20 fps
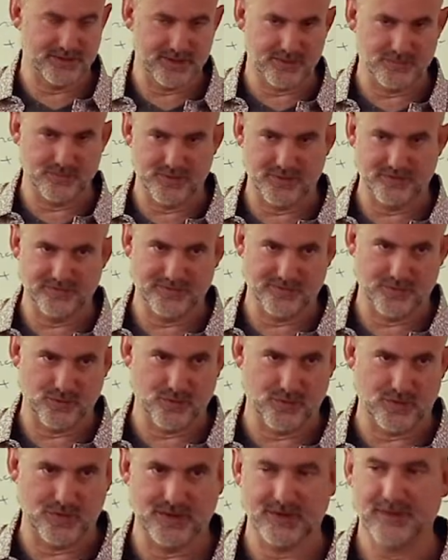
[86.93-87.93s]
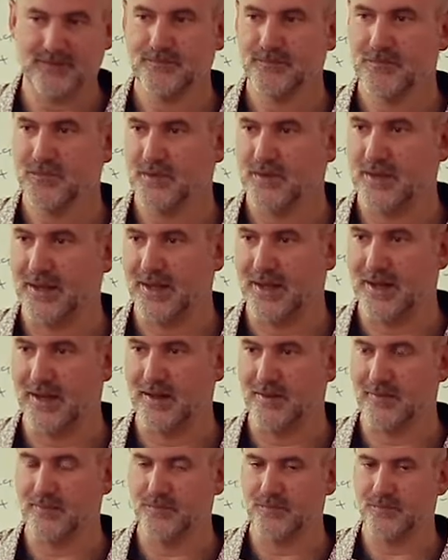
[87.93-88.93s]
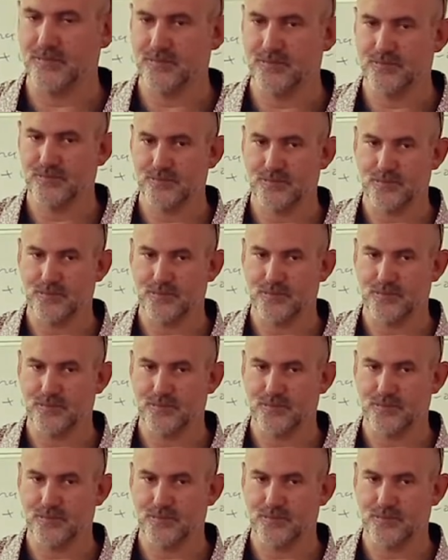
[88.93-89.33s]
did before um,